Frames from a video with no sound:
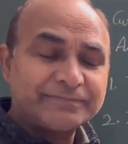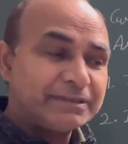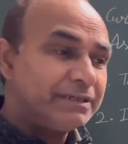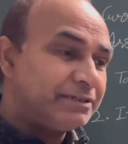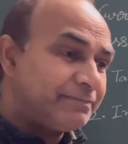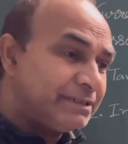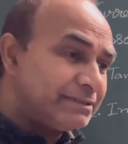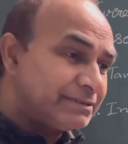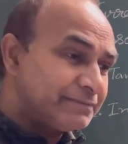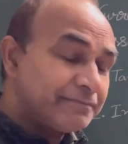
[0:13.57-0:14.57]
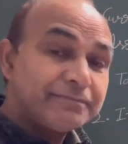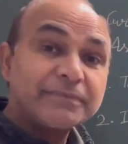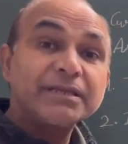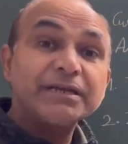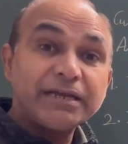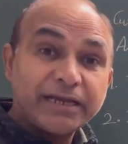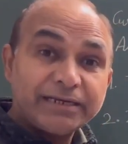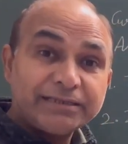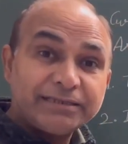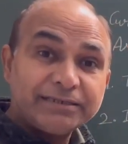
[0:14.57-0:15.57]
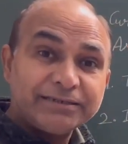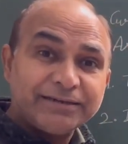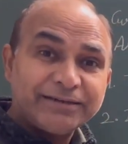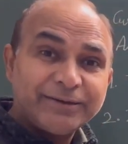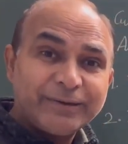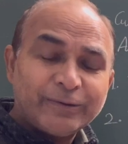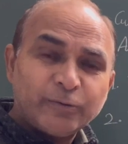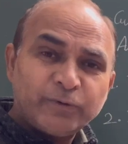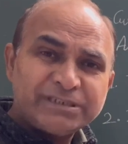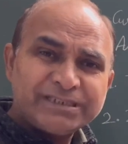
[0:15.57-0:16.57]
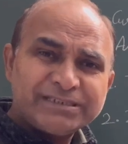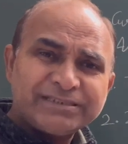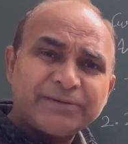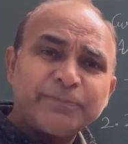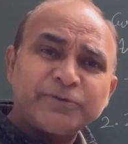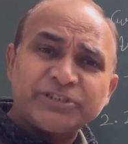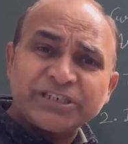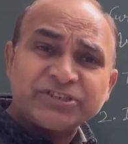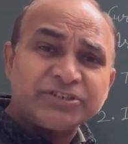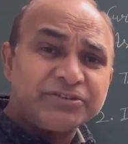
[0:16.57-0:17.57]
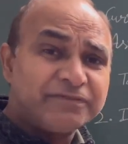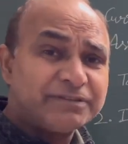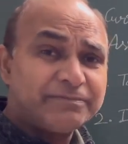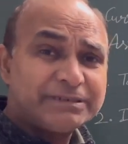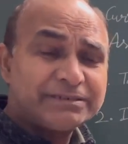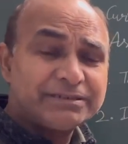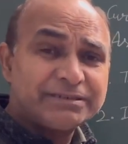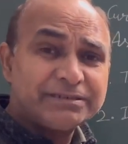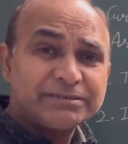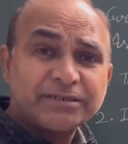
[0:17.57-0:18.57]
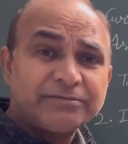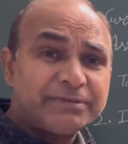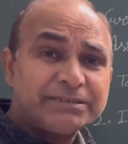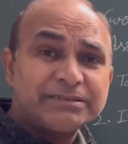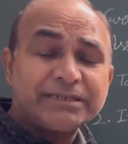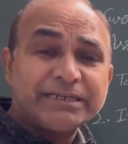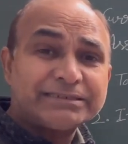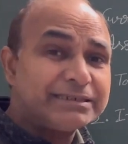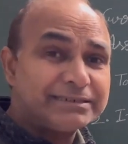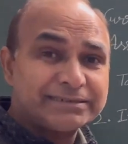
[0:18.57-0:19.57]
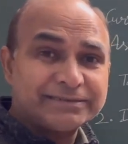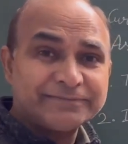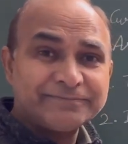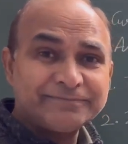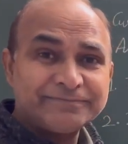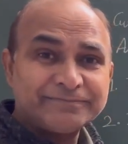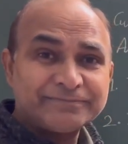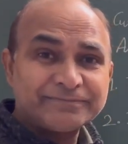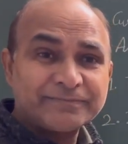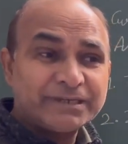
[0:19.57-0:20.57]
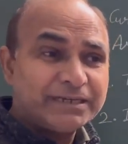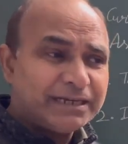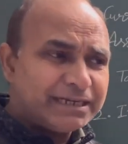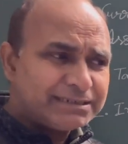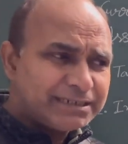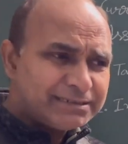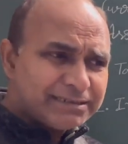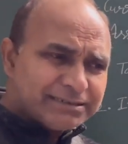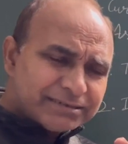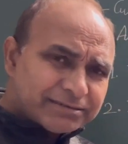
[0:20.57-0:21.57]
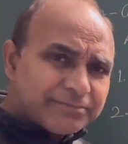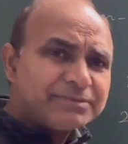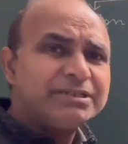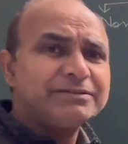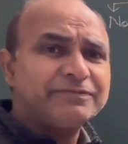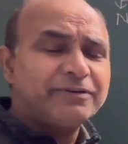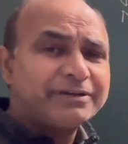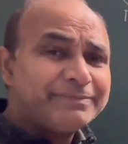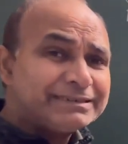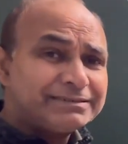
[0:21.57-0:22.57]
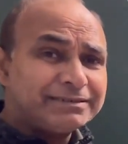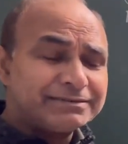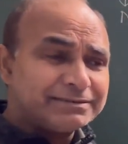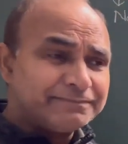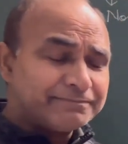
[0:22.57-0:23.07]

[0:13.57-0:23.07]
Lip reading: It means anything which is in the possession of the business is termed as assets. Assets is something for a business